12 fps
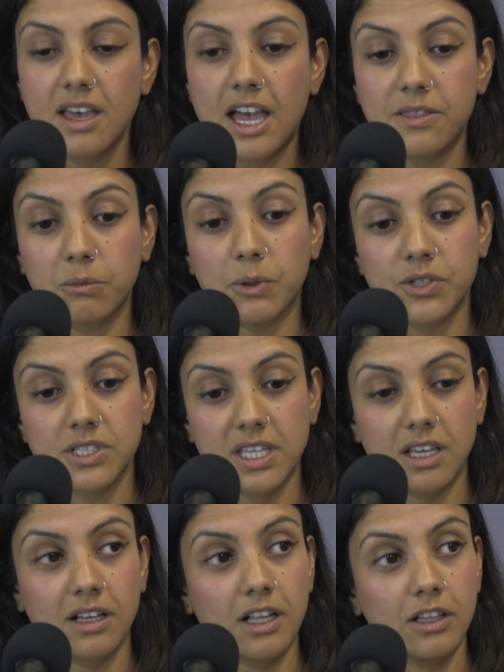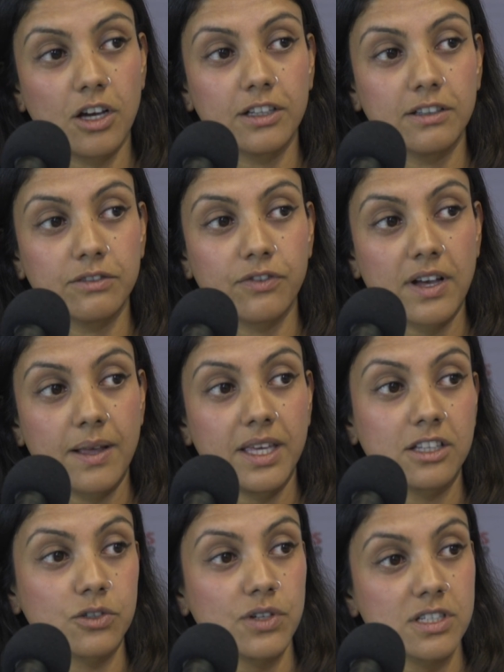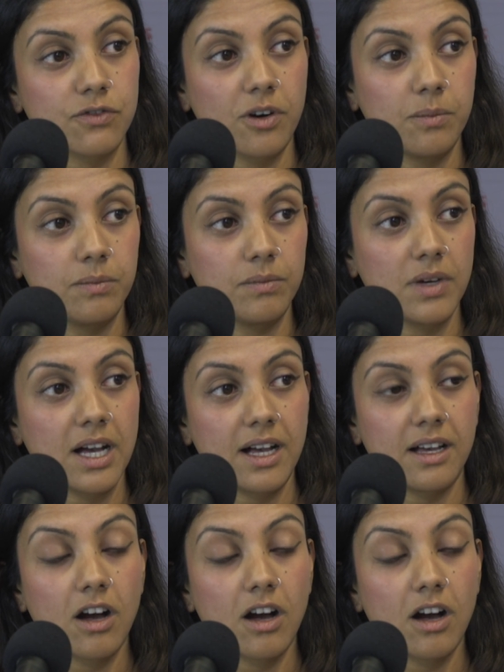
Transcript: And then we were seeing a lot of uh, interest from uh,